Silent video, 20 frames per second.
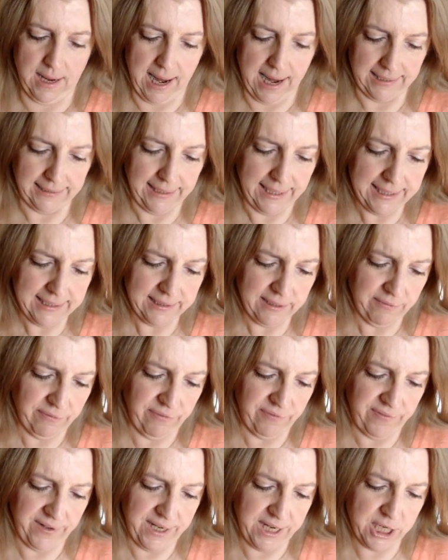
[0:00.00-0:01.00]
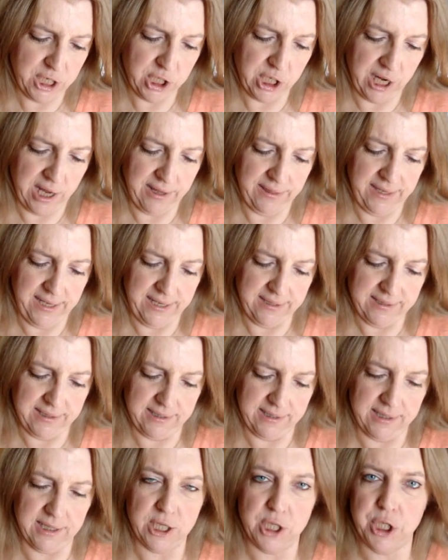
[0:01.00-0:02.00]
I like the finish on these.
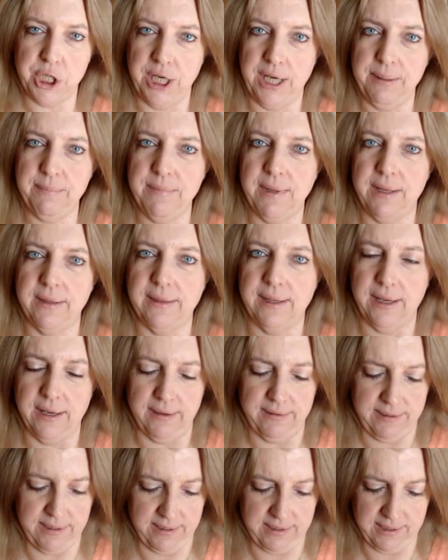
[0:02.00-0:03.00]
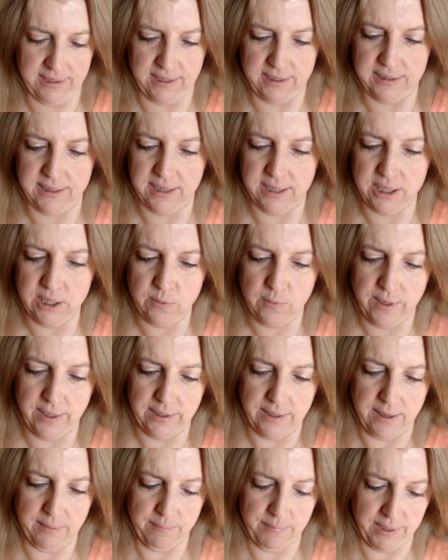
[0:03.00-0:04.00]
It's a shame that they're
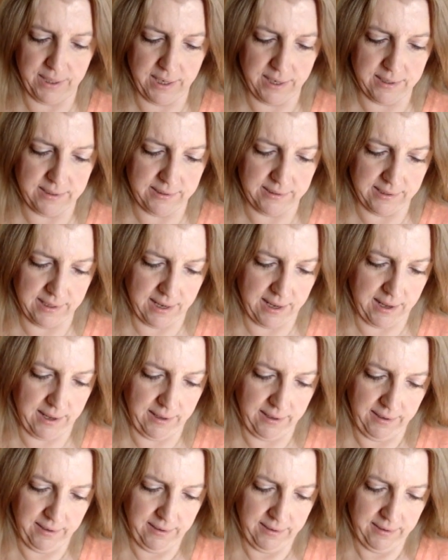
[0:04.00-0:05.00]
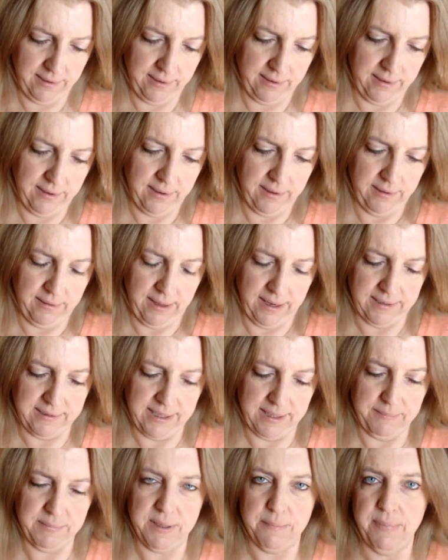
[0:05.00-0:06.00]
discontinuing them because uh, they
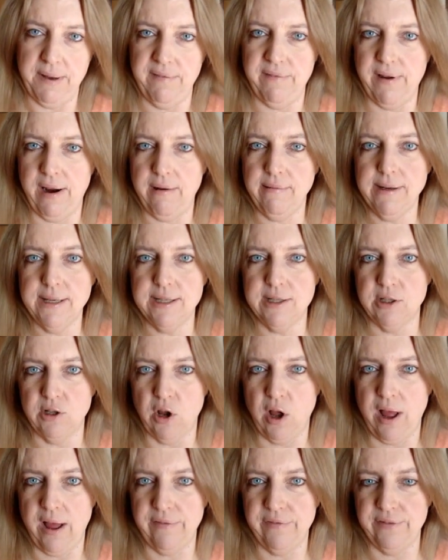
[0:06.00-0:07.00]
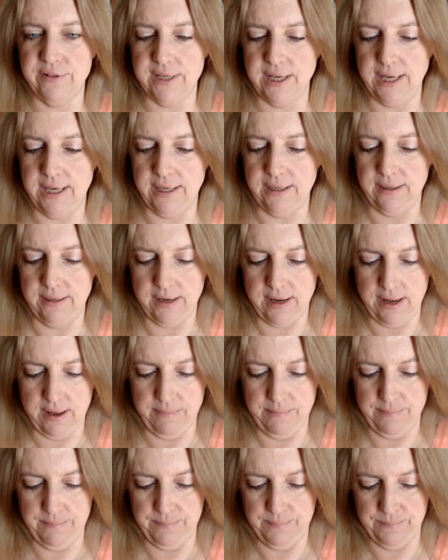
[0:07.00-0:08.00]
seem to be very soft and
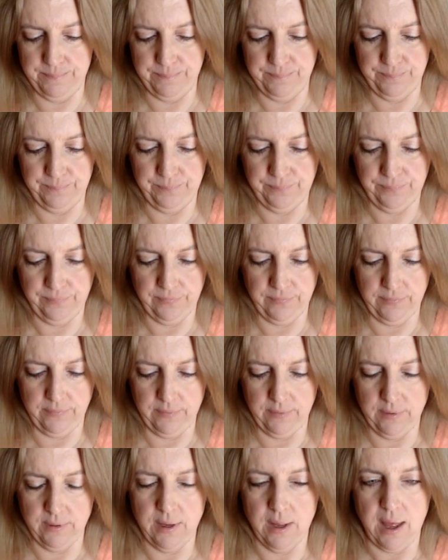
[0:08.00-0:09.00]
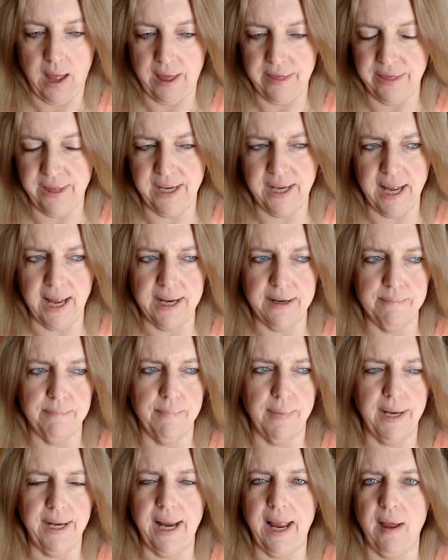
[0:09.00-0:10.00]
um, I think I
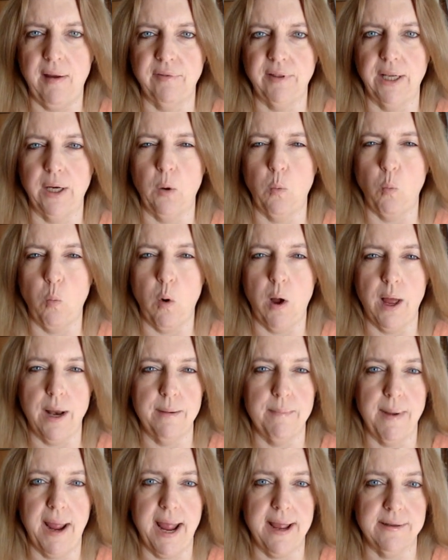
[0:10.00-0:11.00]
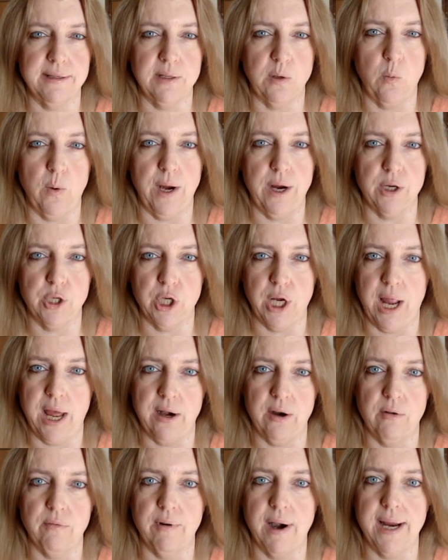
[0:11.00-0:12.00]
might have like one matte square
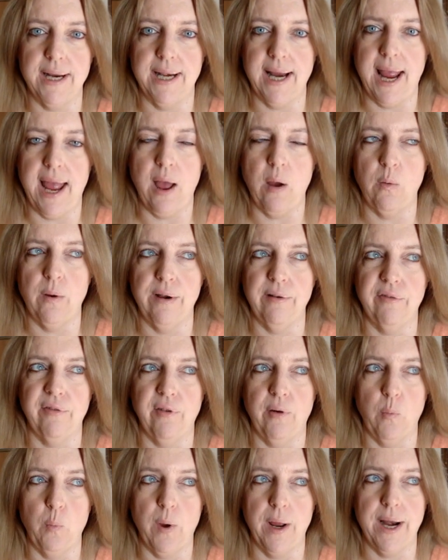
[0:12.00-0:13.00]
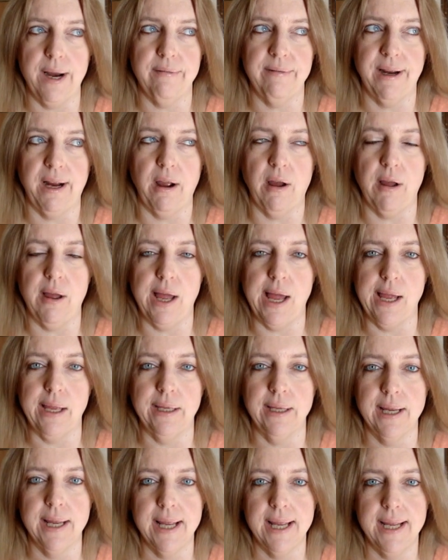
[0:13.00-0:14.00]
shadow right now and from what I
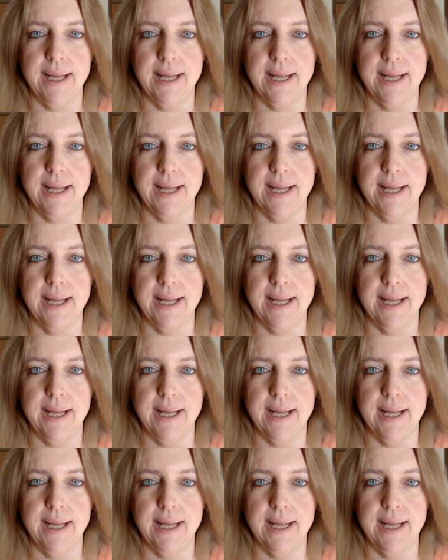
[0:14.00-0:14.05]
recall